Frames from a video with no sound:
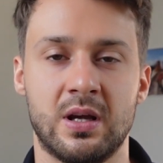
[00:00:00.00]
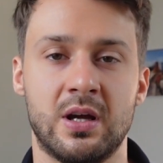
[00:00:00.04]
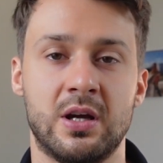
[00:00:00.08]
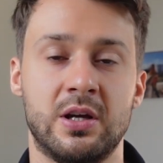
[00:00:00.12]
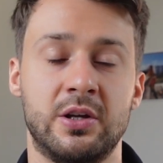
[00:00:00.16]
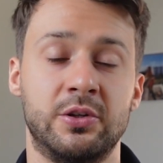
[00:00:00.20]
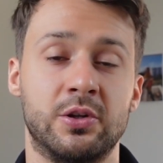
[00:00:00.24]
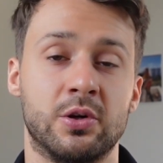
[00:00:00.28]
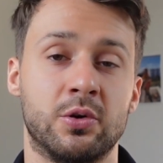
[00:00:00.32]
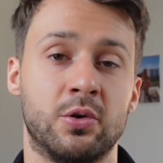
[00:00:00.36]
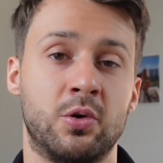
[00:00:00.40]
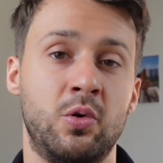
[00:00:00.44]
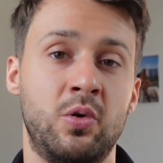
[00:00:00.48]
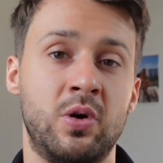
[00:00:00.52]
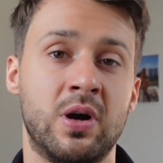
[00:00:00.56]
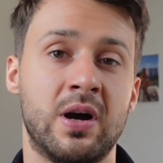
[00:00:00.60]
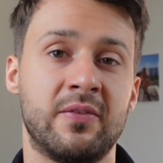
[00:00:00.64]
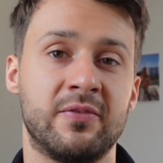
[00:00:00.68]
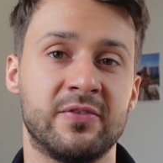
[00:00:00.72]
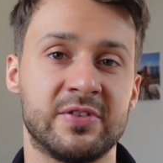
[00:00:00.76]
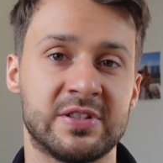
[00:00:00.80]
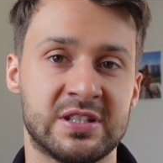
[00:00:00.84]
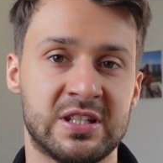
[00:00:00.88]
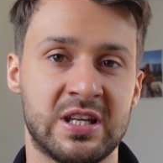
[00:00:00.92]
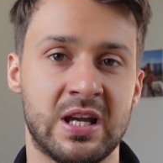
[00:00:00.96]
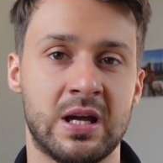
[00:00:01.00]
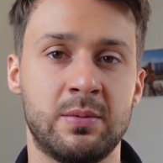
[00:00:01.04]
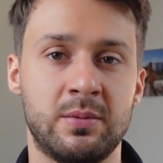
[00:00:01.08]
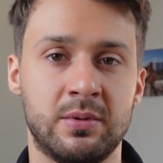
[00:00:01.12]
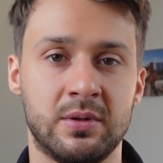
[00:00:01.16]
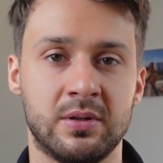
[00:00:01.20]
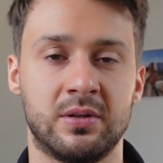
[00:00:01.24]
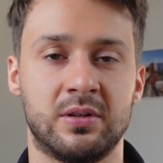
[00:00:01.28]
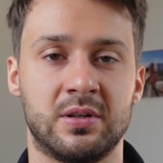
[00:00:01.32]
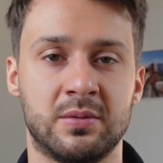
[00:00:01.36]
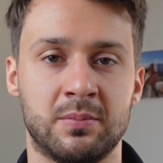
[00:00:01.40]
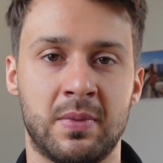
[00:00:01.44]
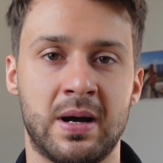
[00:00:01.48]
you know who have
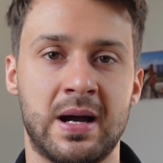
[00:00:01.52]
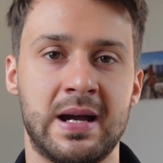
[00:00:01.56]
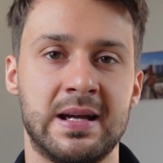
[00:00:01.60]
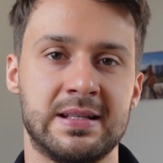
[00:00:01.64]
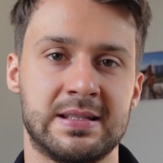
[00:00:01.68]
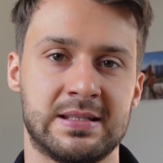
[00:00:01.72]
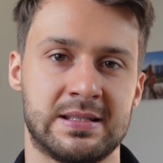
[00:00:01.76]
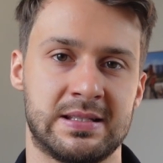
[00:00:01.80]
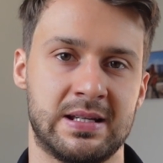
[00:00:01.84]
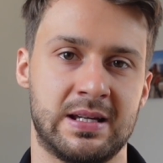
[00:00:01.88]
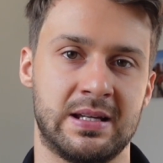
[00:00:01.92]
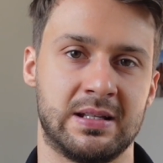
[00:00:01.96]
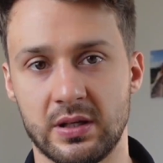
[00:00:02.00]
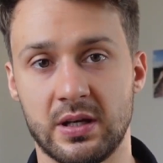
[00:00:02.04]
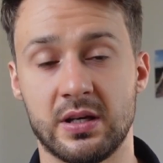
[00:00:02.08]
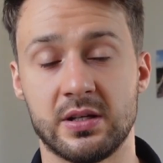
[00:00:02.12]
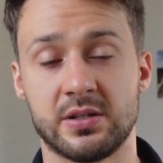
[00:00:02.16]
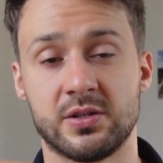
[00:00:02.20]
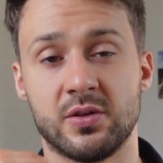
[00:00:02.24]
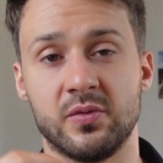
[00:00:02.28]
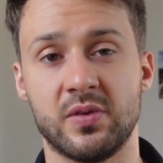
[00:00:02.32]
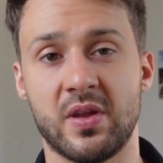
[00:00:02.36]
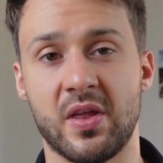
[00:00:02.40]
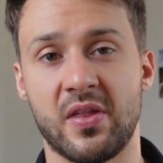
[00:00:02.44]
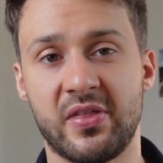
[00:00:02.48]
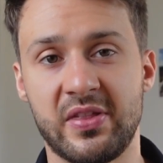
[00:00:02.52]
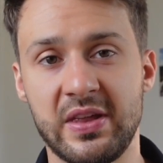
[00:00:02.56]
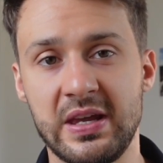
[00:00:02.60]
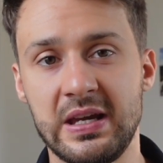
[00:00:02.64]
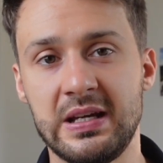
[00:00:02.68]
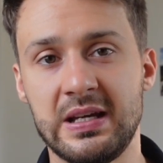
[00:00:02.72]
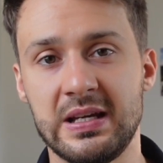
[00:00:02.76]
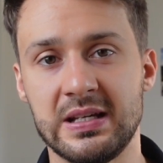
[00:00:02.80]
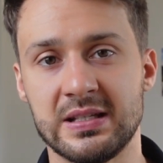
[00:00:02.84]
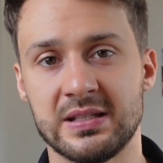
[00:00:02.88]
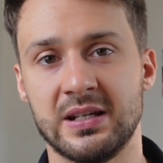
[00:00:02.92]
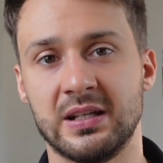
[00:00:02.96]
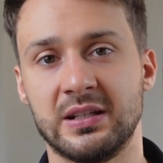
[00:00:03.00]
similar mindset so the thing
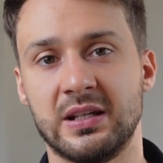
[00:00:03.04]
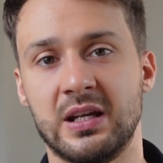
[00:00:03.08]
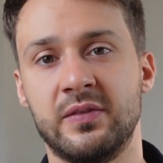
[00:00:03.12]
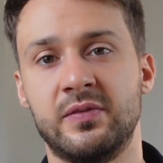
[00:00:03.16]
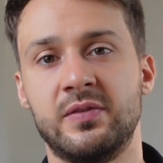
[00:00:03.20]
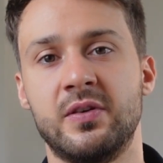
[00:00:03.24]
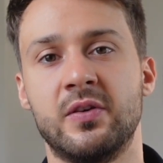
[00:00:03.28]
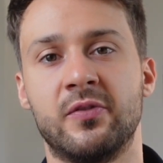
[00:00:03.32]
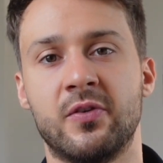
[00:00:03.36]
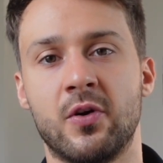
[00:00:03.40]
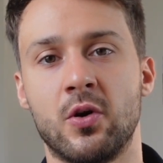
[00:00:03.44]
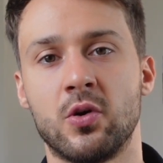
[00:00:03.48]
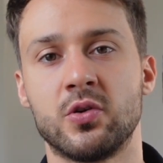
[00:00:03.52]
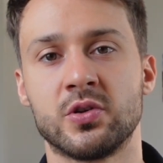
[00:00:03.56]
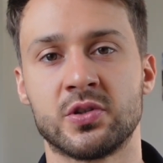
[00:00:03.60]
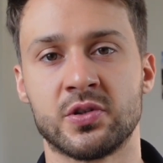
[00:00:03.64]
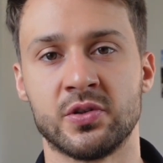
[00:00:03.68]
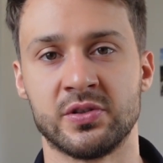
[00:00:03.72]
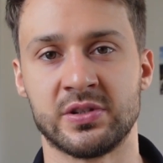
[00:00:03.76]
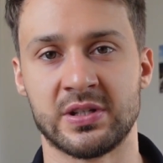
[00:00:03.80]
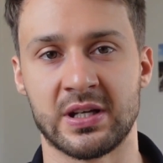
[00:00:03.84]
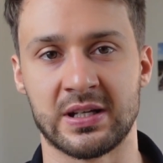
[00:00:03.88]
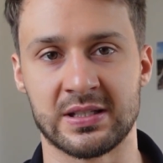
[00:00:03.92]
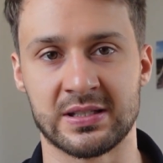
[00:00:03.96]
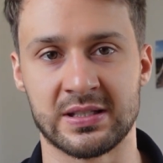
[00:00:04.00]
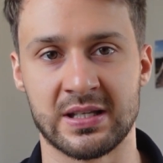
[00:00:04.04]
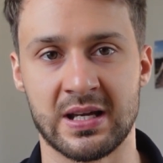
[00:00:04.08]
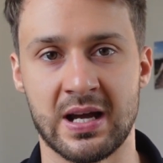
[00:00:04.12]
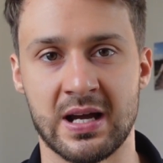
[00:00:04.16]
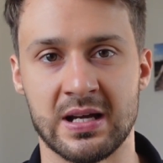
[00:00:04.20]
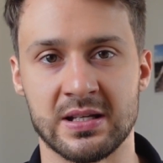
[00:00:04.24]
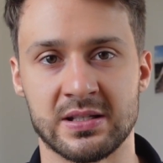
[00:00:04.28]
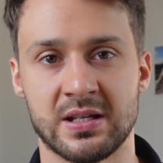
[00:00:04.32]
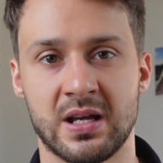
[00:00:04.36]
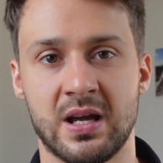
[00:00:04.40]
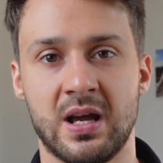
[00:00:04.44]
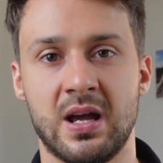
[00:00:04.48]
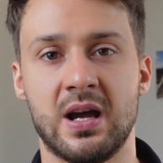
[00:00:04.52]
is that if you focus on
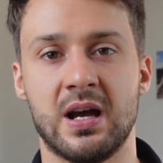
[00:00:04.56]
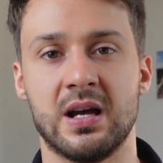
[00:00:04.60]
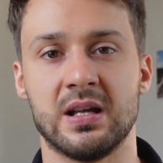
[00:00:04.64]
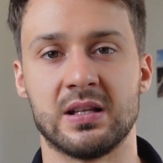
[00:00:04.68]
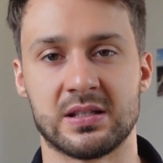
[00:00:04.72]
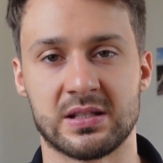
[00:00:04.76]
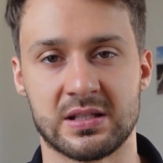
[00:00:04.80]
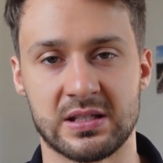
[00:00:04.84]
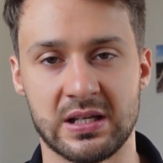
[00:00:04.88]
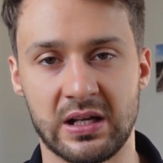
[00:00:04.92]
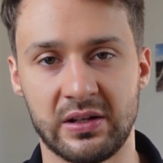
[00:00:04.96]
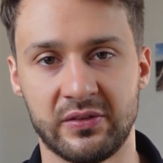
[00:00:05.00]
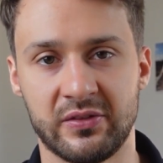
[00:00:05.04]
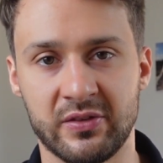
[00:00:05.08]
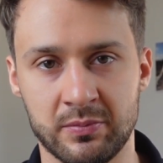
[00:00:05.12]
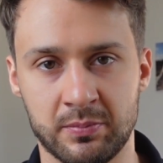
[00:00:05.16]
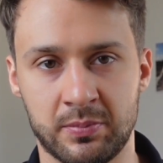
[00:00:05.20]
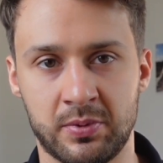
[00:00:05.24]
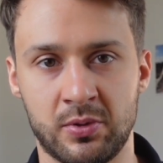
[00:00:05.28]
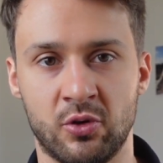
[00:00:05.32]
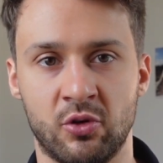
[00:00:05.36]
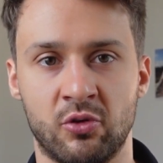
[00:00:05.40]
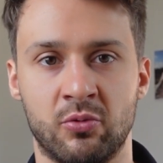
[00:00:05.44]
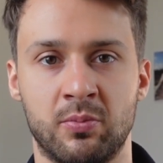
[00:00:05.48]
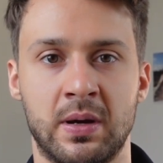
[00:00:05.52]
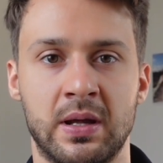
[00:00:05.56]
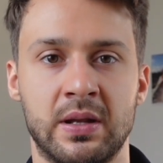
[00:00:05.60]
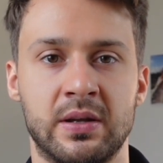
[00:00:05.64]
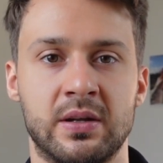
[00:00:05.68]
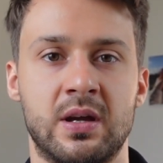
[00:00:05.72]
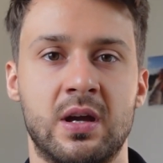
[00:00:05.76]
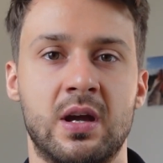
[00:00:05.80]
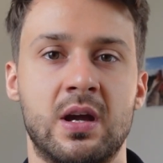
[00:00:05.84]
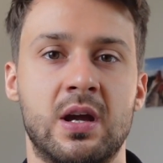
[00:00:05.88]
success and self-improvement